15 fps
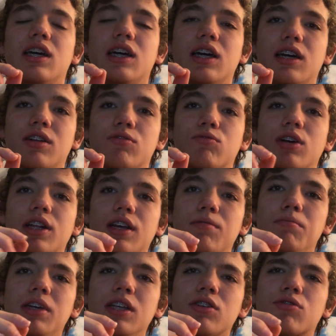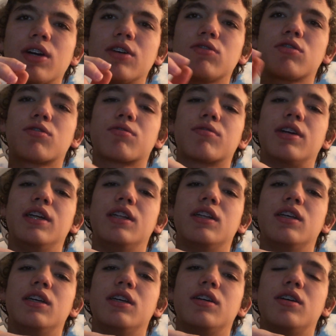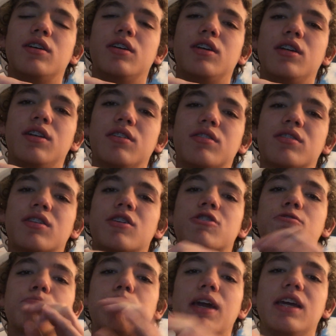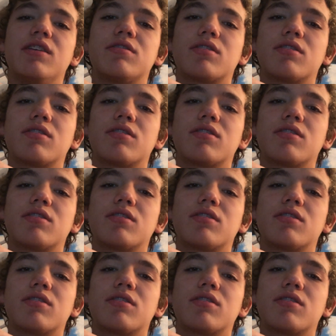And when I mean ground terrain, it is the space